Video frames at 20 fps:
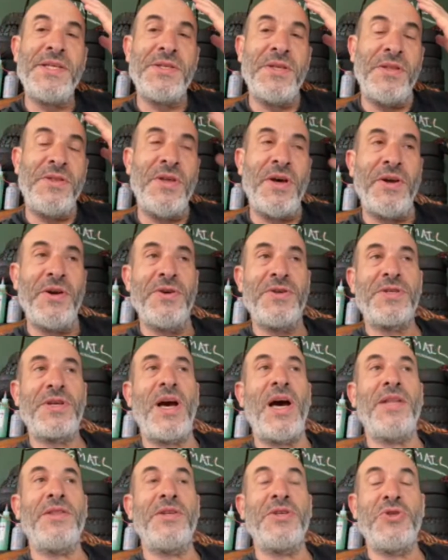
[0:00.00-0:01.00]
The Thunder's
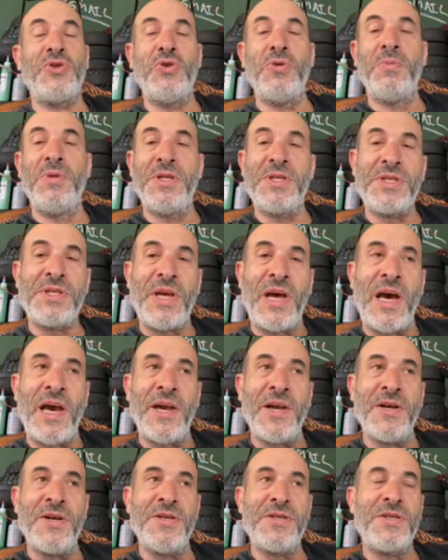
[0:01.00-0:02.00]
got the tubeless
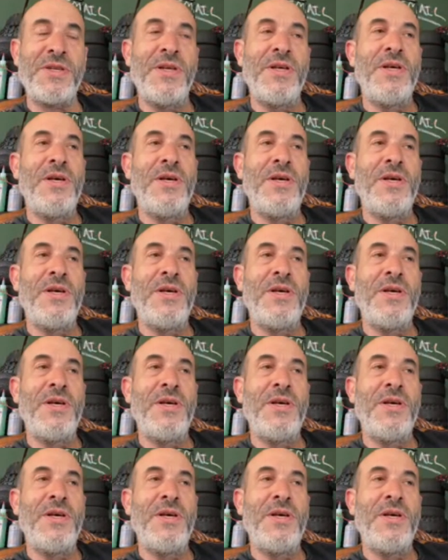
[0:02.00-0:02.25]
tires.